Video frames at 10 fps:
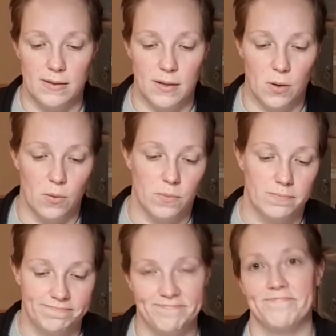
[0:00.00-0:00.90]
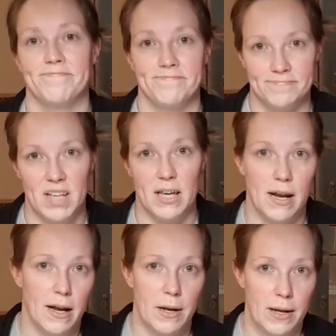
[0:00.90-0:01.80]
So
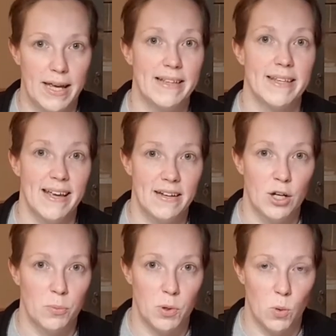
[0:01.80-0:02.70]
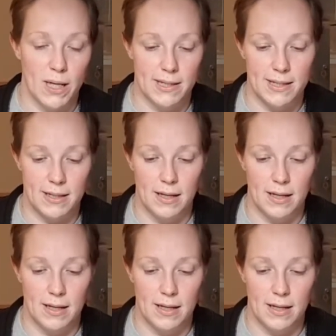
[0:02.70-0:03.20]
it ended up quite